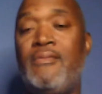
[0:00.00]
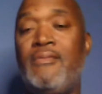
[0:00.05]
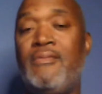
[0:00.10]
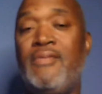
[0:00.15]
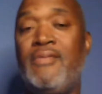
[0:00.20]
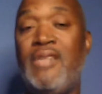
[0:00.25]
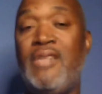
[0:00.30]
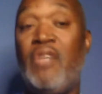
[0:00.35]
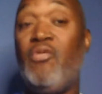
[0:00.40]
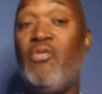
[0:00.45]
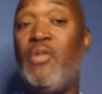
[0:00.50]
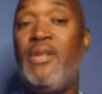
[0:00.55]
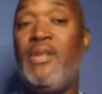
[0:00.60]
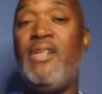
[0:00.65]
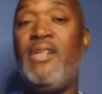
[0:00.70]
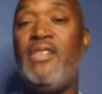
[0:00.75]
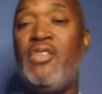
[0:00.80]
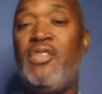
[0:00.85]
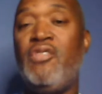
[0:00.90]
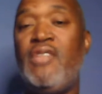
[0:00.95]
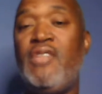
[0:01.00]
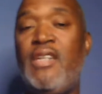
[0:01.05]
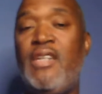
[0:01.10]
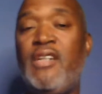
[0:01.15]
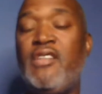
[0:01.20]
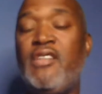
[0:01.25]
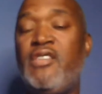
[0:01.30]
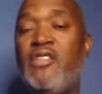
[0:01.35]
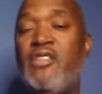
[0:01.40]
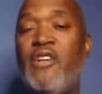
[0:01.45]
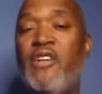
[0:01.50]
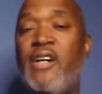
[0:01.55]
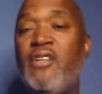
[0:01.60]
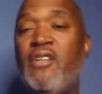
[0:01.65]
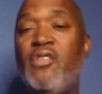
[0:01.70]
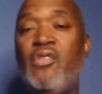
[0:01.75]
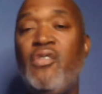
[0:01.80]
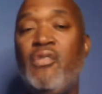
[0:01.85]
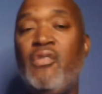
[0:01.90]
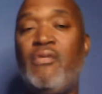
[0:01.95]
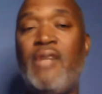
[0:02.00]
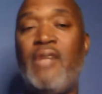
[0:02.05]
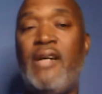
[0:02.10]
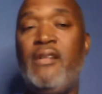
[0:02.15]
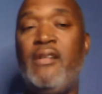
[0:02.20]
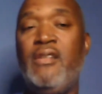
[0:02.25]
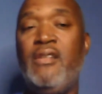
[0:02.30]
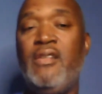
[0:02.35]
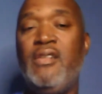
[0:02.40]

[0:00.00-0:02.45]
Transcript: the one the joke they crack on them like,